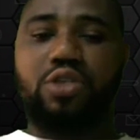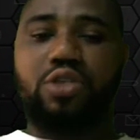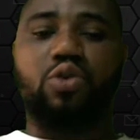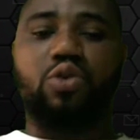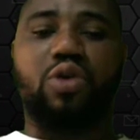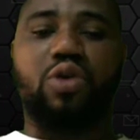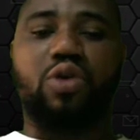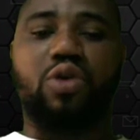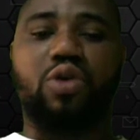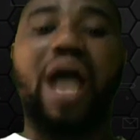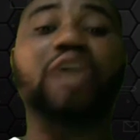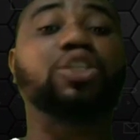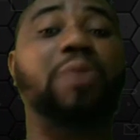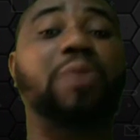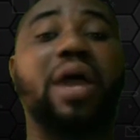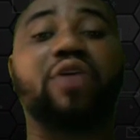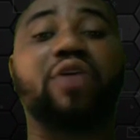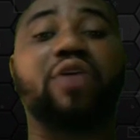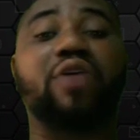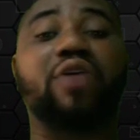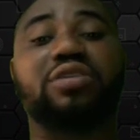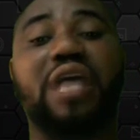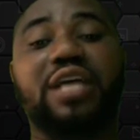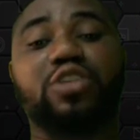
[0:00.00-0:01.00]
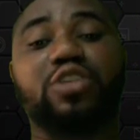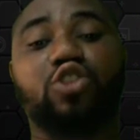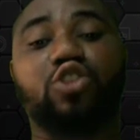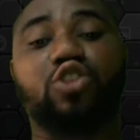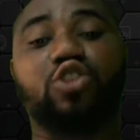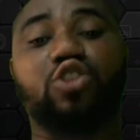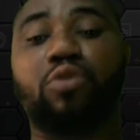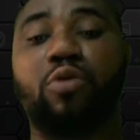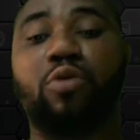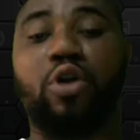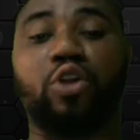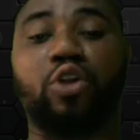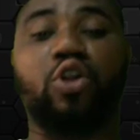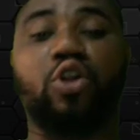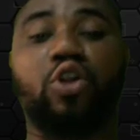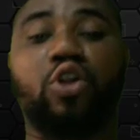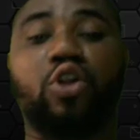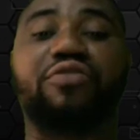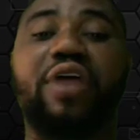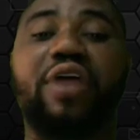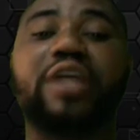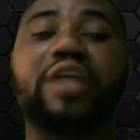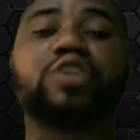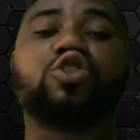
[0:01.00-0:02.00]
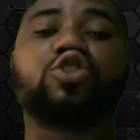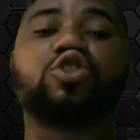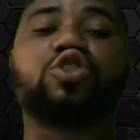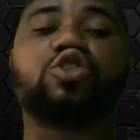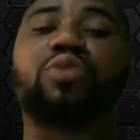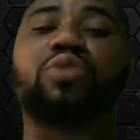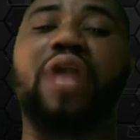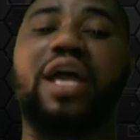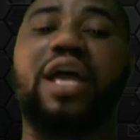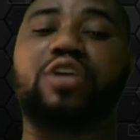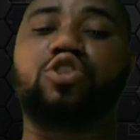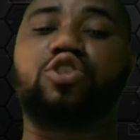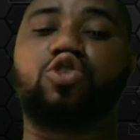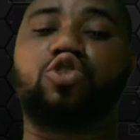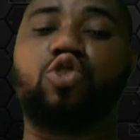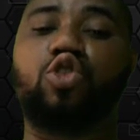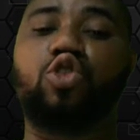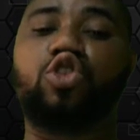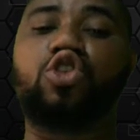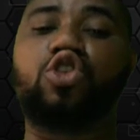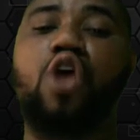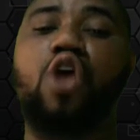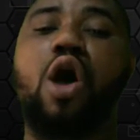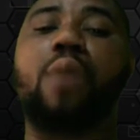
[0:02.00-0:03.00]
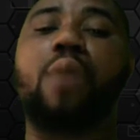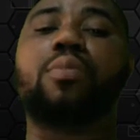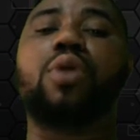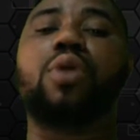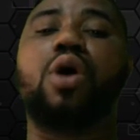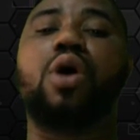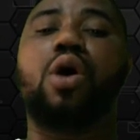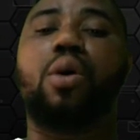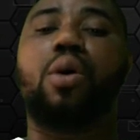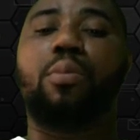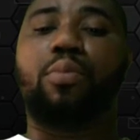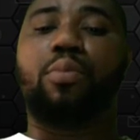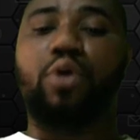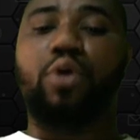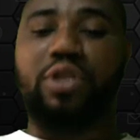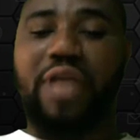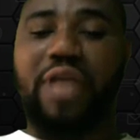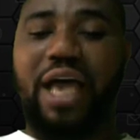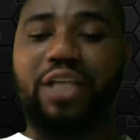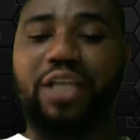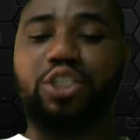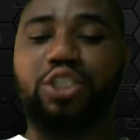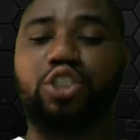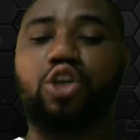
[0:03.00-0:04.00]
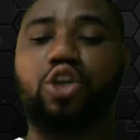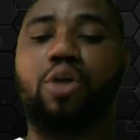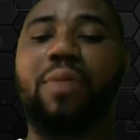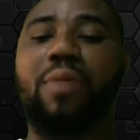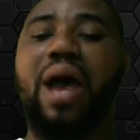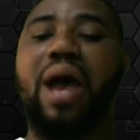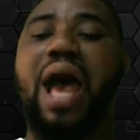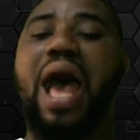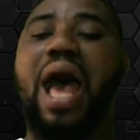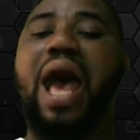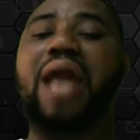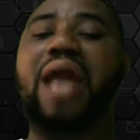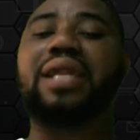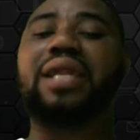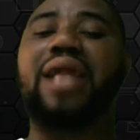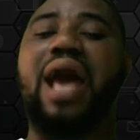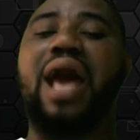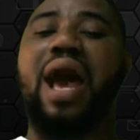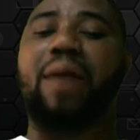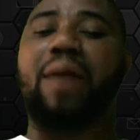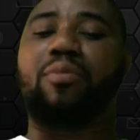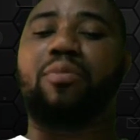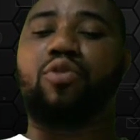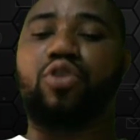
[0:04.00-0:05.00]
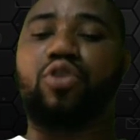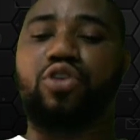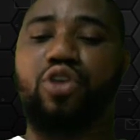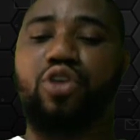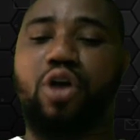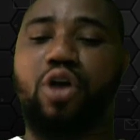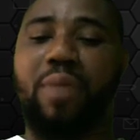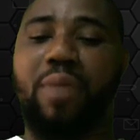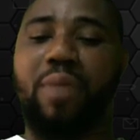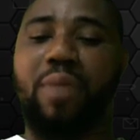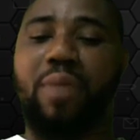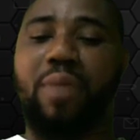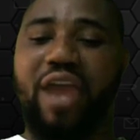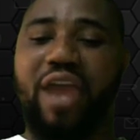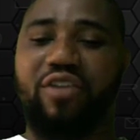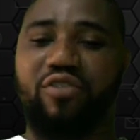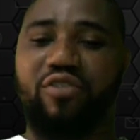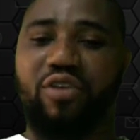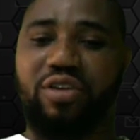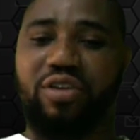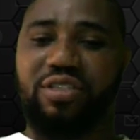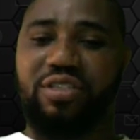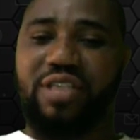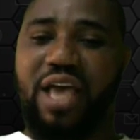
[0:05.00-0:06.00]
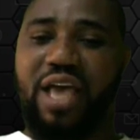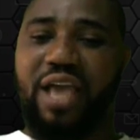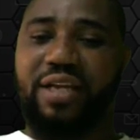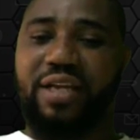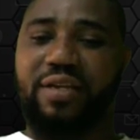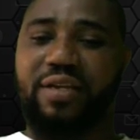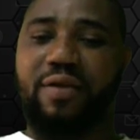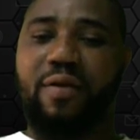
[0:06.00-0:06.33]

So calcium hydroxide is soluble, but not very soluble like sodium, potassium, and ammonium hydroxide.